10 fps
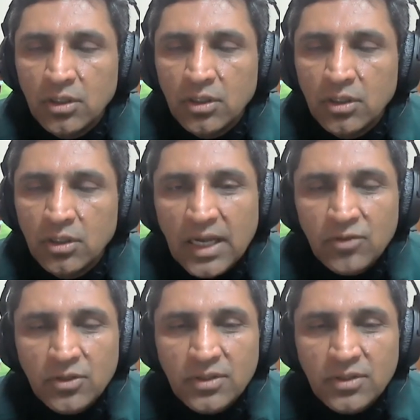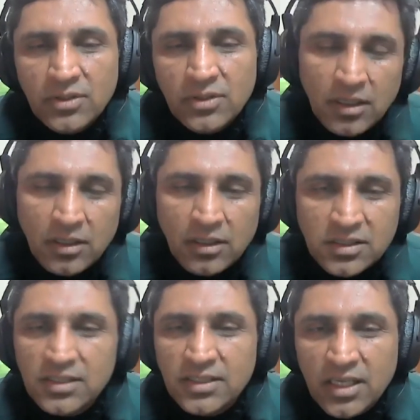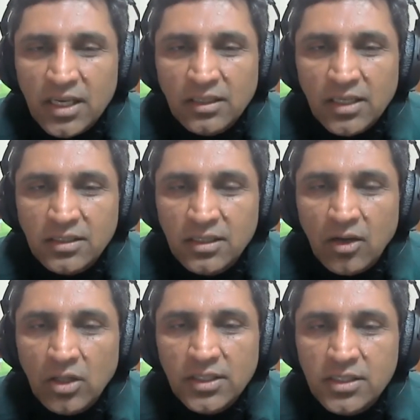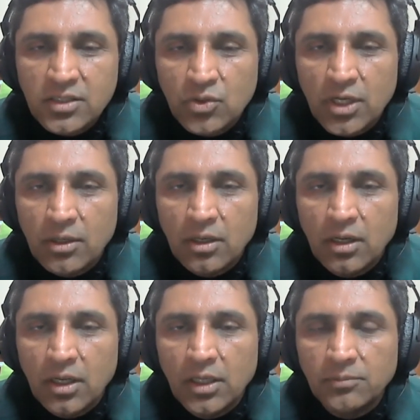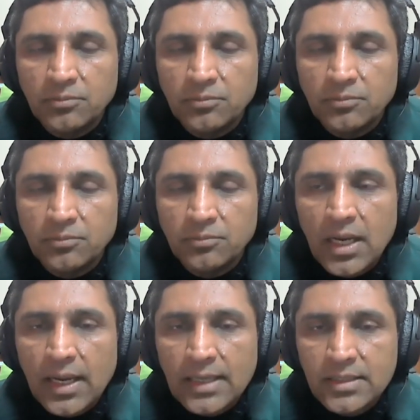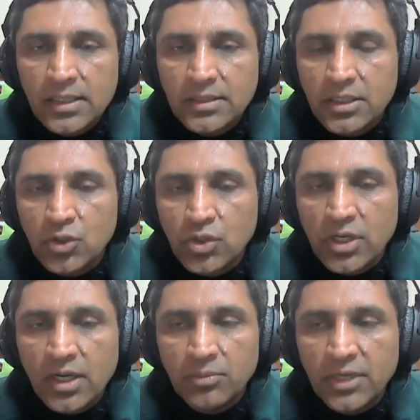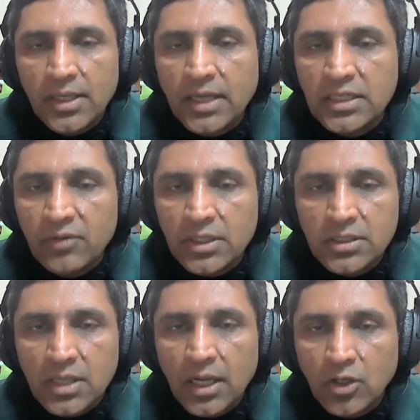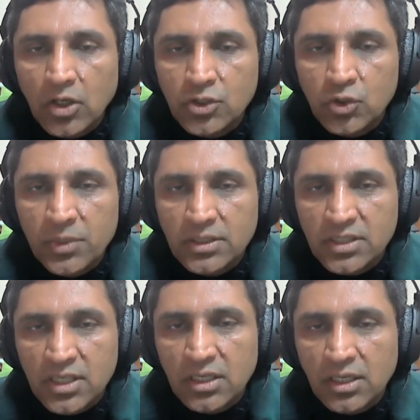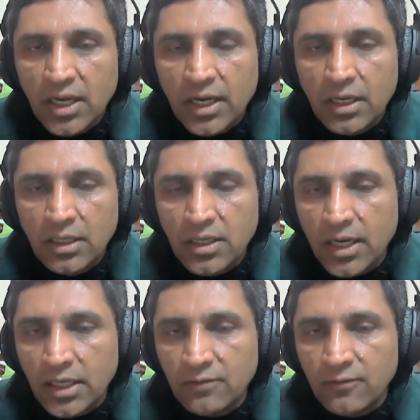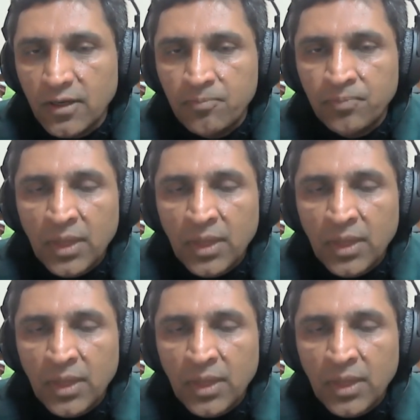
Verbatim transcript: But I would uh, still say that all these social uh, media access and social media activities are not to be seen in a, in a negative way.